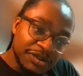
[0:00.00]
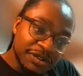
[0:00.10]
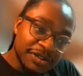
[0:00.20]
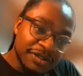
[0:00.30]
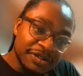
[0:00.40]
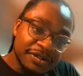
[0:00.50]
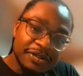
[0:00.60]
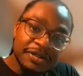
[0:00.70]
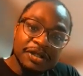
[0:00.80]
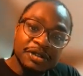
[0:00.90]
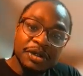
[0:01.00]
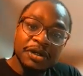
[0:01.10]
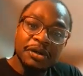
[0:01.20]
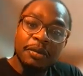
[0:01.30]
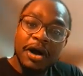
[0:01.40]
and they treated
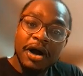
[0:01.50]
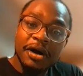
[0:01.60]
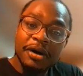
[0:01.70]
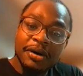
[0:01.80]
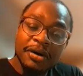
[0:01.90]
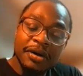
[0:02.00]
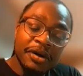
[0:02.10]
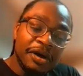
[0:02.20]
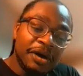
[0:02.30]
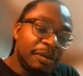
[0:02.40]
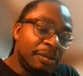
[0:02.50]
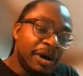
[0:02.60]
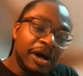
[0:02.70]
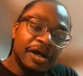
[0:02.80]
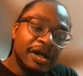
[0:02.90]
him well.
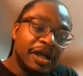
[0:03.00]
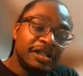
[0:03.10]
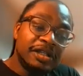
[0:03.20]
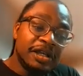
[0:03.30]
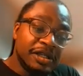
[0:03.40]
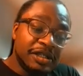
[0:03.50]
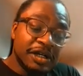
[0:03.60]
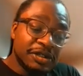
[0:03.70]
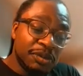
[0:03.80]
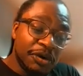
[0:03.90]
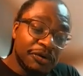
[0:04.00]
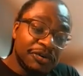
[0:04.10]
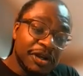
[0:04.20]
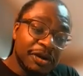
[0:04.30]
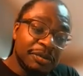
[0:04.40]
But he does more for
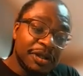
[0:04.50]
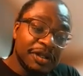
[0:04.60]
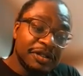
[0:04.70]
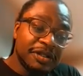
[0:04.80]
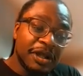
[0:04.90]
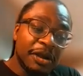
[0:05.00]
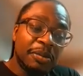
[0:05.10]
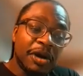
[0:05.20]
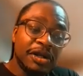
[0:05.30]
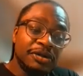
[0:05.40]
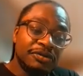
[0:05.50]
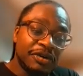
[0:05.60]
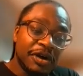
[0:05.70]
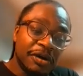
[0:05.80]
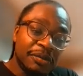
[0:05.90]
them than they probably do
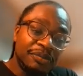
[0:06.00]
for him.